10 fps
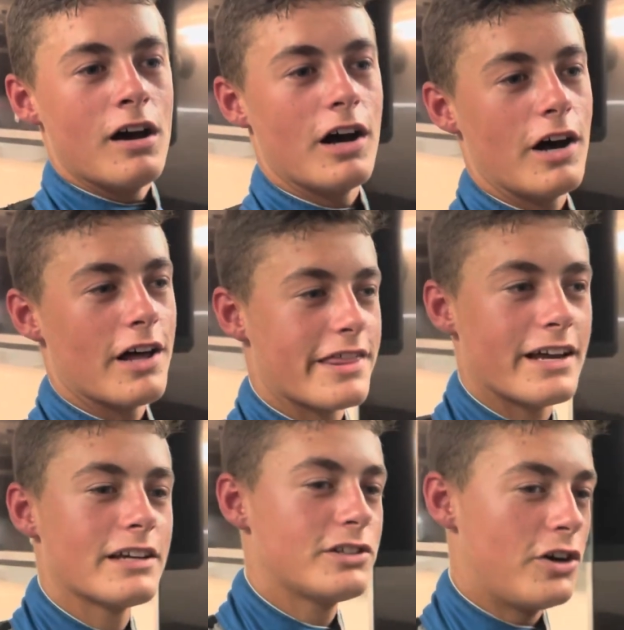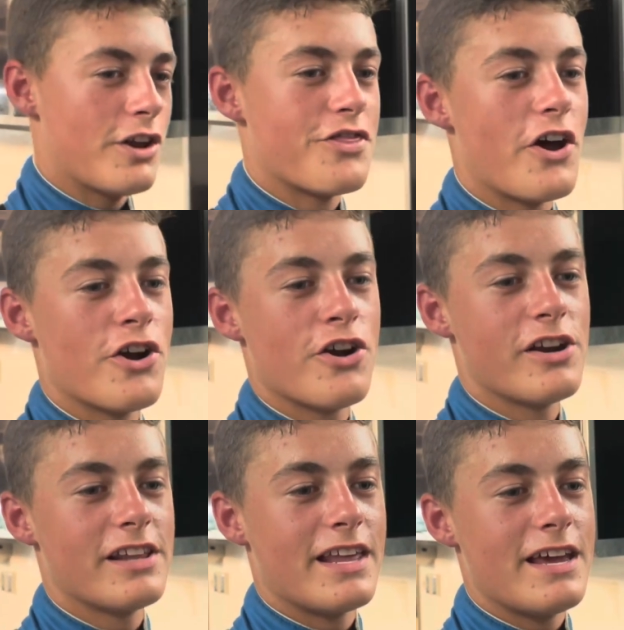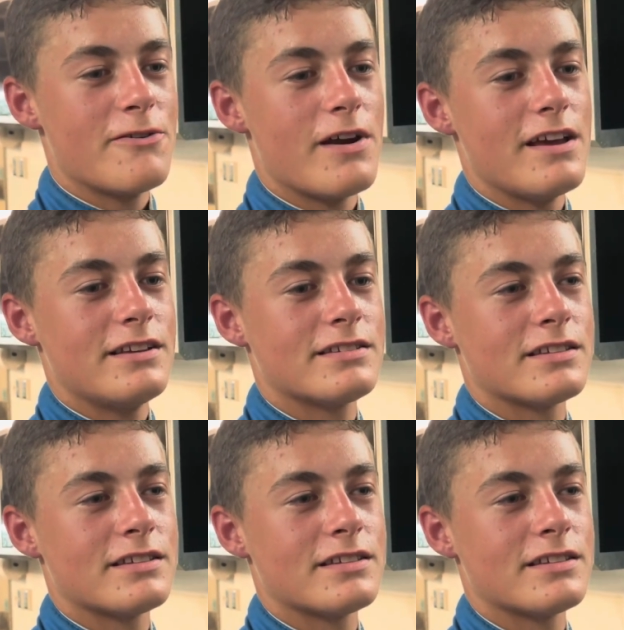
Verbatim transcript: Uh, I think I started third in the heat race.